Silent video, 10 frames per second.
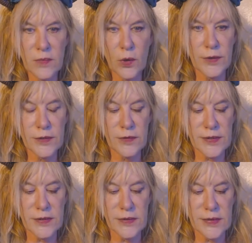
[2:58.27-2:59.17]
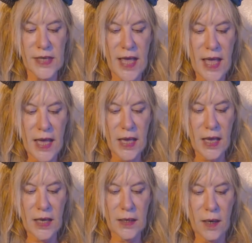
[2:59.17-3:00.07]
quartz crystals,
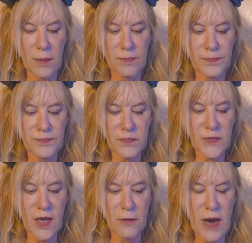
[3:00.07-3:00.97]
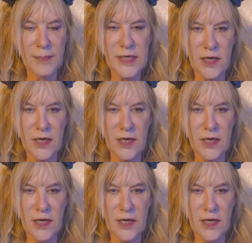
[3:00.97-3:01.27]
and I wrapped